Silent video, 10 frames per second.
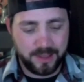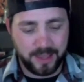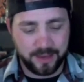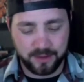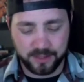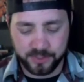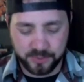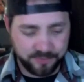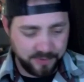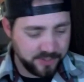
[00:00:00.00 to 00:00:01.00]
And so
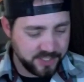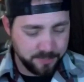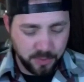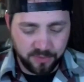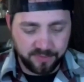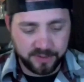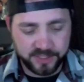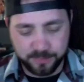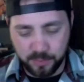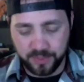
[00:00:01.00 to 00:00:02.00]
it's a very
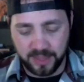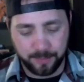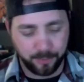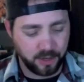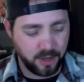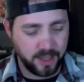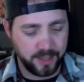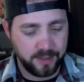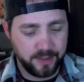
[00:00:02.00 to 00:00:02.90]
smooth apricot.